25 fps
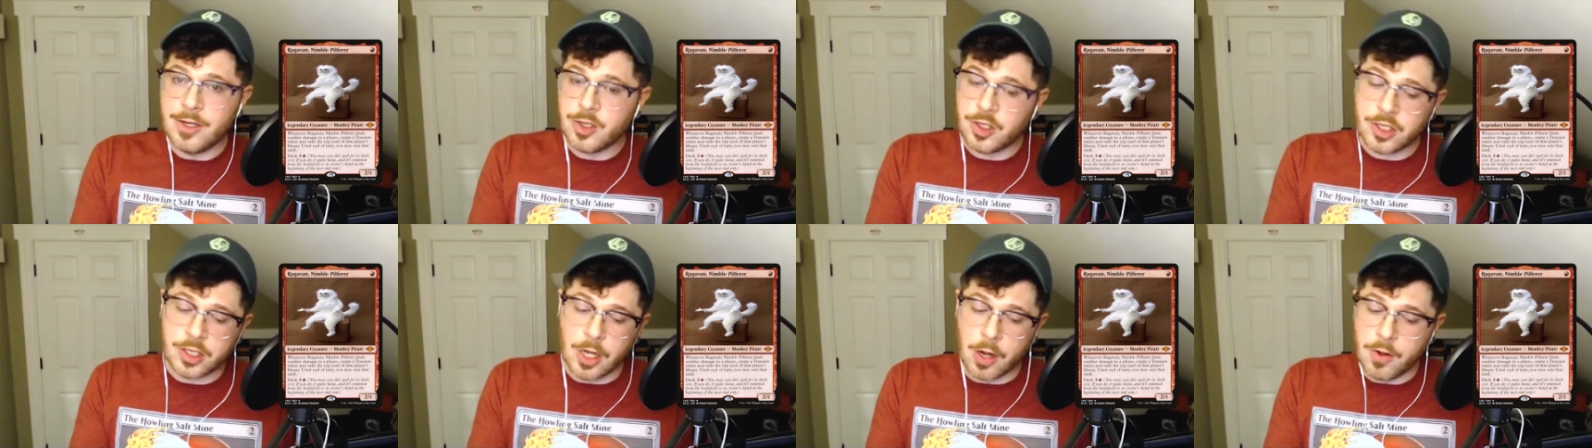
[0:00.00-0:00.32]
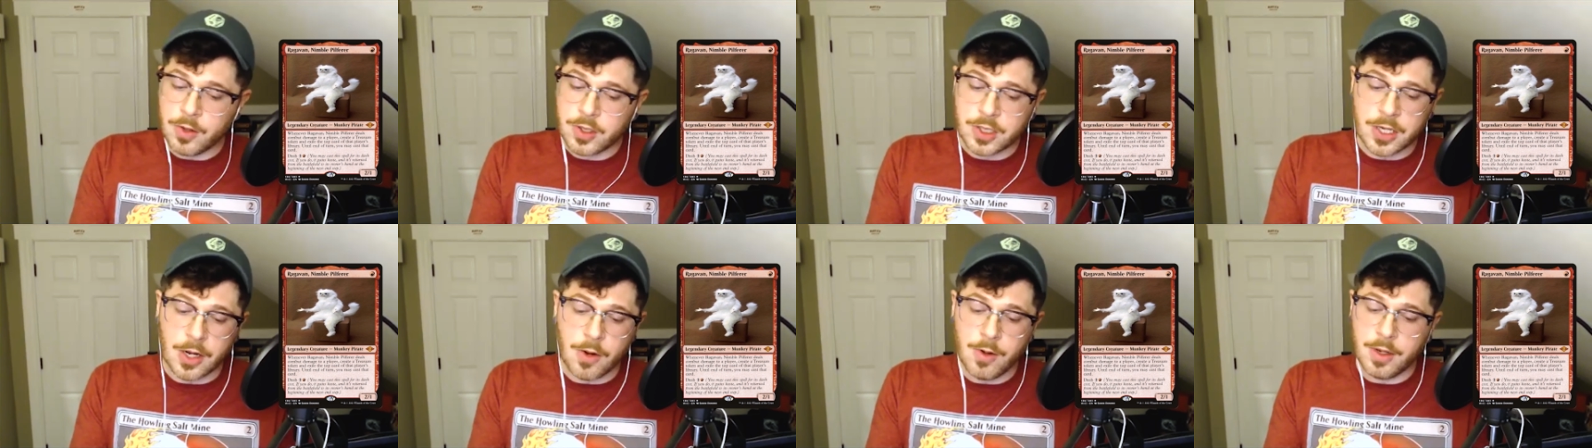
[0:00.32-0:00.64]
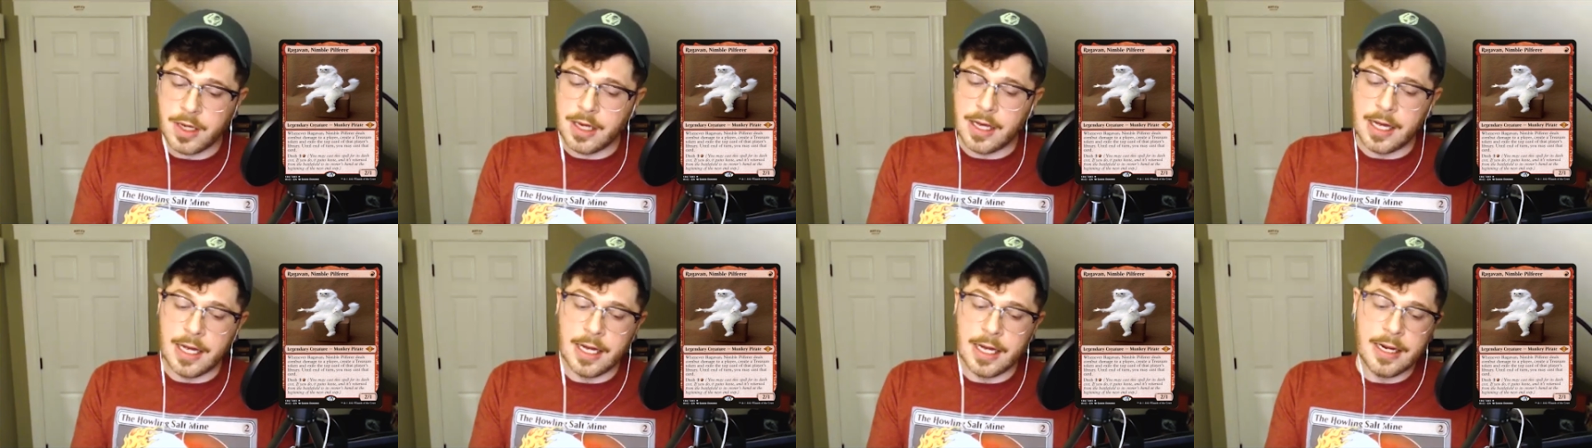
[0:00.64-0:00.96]
So
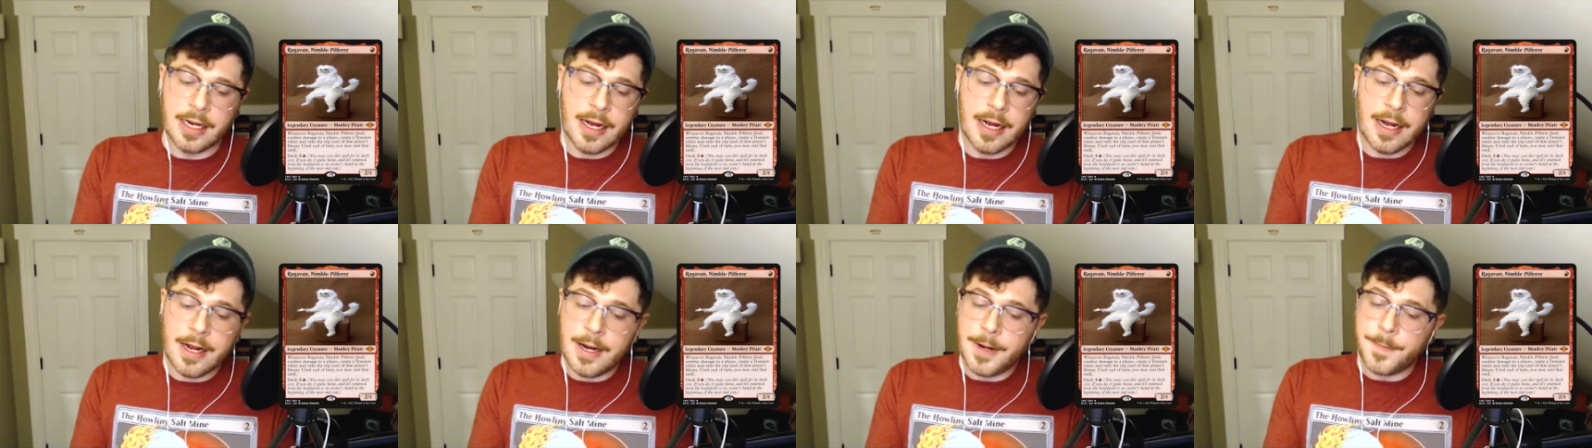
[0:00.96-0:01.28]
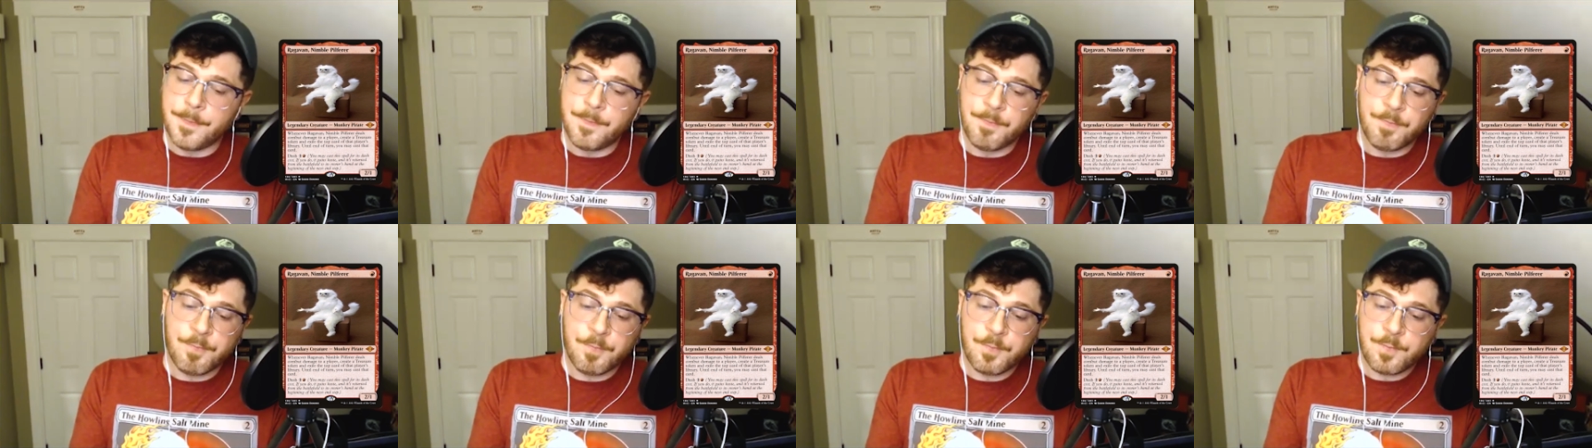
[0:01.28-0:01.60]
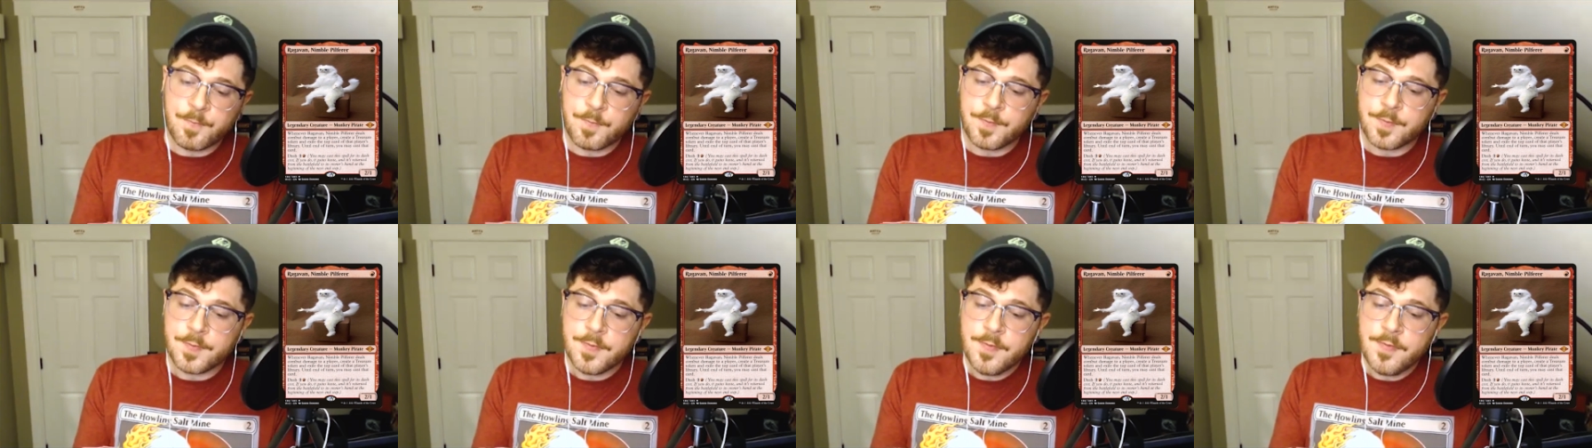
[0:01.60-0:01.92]
good.
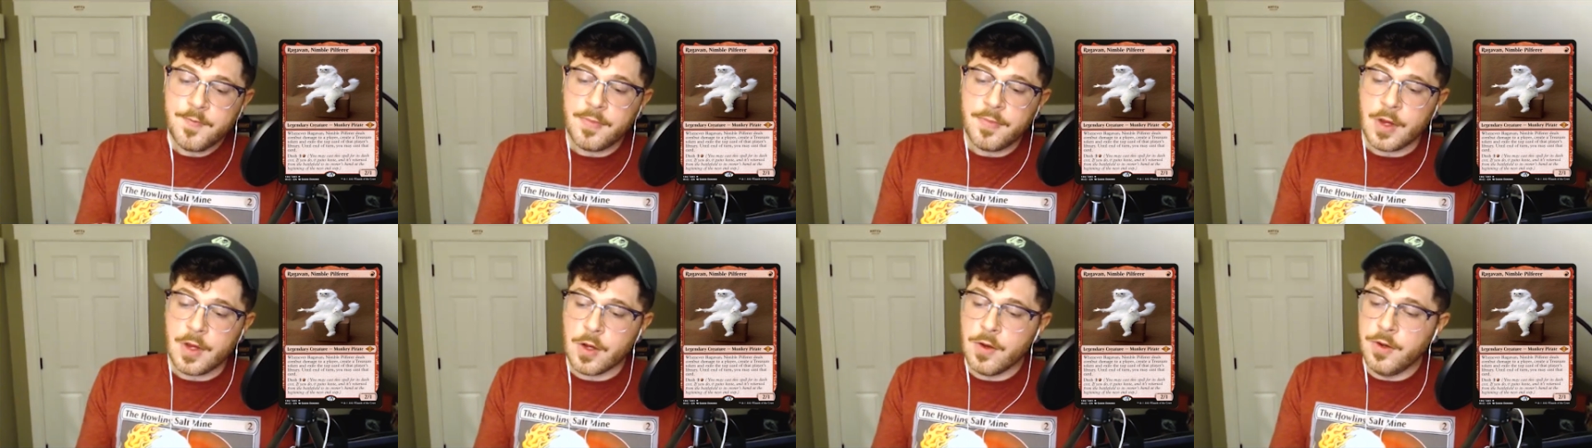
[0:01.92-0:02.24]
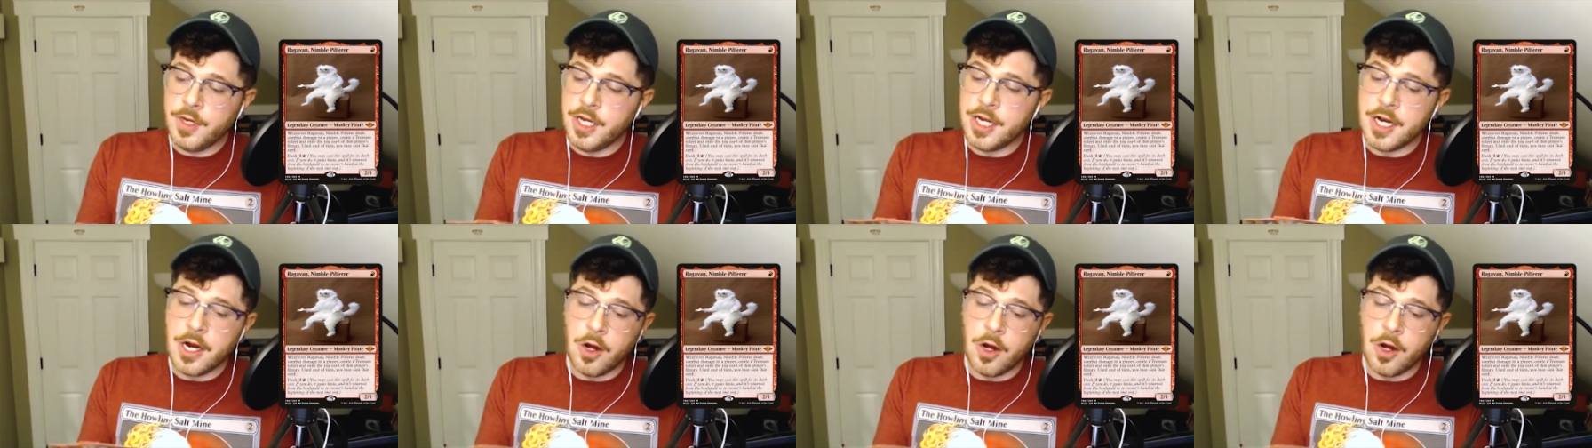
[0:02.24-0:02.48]
You